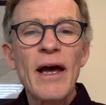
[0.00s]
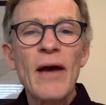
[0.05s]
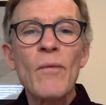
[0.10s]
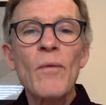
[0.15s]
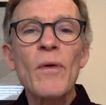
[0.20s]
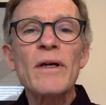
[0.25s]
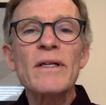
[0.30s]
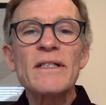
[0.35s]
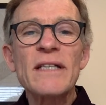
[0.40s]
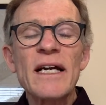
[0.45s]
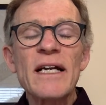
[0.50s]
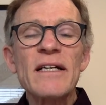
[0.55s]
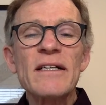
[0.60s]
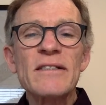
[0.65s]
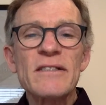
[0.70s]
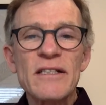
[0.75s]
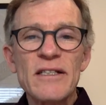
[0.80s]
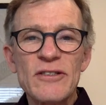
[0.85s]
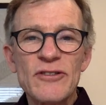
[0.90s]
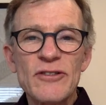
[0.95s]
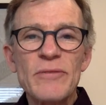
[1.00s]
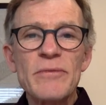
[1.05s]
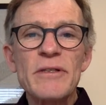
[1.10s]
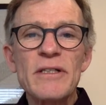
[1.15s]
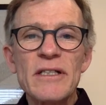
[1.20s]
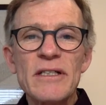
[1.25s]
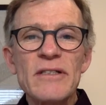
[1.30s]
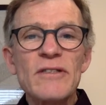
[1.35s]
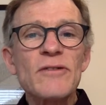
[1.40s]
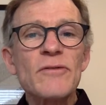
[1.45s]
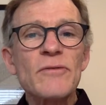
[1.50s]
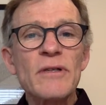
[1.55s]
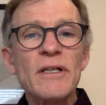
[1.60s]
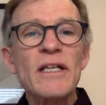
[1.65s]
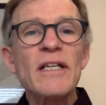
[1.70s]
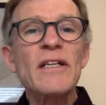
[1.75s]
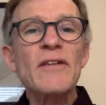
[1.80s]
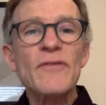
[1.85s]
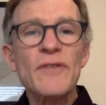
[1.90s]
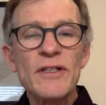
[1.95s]
and what data is attributed to an
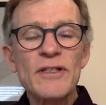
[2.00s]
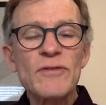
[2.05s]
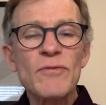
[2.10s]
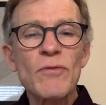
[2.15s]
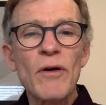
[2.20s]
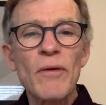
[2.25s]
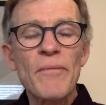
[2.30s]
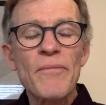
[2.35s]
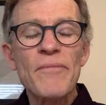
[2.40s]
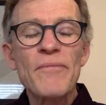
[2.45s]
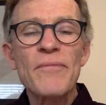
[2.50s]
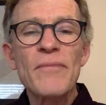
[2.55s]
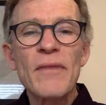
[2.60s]
individual.